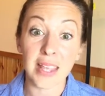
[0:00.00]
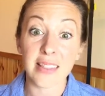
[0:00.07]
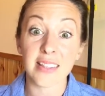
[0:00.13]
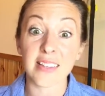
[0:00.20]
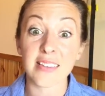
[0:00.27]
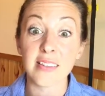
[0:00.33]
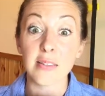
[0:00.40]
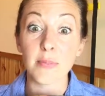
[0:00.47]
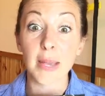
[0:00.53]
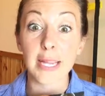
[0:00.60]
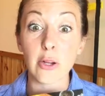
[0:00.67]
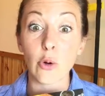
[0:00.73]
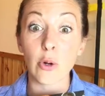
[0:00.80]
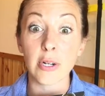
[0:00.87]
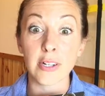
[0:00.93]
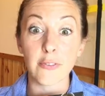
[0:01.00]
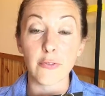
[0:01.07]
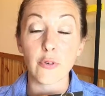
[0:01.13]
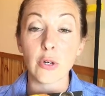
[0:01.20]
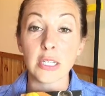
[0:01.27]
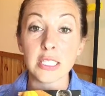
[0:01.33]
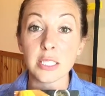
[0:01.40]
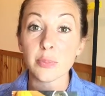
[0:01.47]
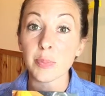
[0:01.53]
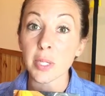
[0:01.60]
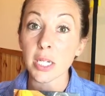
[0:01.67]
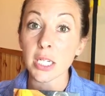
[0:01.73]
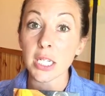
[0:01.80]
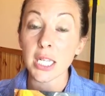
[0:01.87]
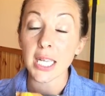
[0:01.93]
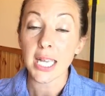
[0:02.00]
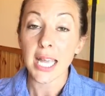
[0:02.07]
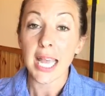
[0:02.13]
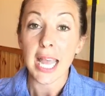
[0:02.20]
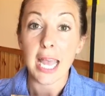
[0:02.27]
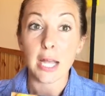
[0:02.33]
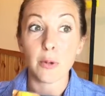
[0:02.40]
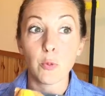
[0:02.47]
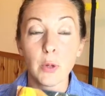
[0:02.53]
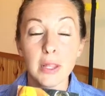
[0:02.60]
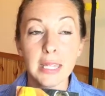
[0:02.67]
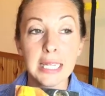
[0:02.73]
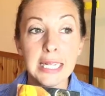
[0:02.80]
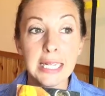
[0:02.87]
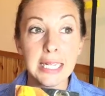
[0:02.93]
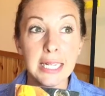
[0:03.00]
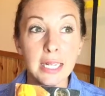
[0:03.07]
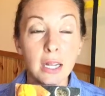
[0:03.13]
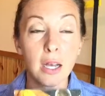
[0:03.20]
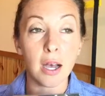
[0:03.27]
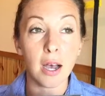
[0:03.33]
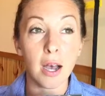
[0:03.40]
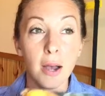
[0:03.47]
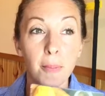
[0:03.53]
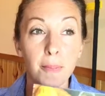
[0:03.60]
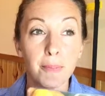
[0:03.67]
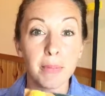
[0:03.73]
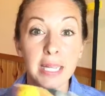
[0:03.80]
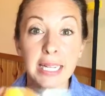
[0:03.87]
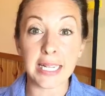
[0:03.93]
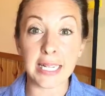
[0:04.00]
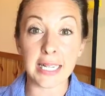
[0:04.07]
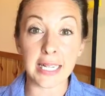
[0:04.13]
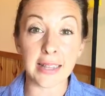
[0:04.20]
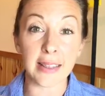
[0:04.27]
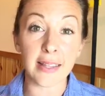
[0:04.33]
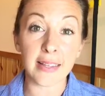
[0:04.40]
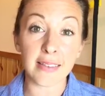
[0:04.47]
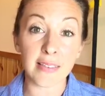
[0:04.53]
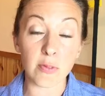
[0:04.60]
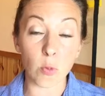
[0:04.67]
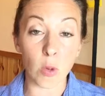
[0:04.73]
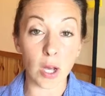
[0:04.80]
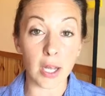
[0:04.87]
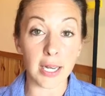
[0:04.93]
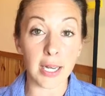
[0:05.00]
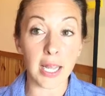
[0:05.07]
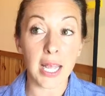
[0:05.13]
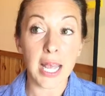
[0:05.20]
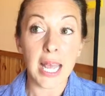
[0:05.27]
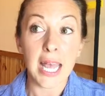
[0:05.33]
This is my Core de Force book, and with eating in this one,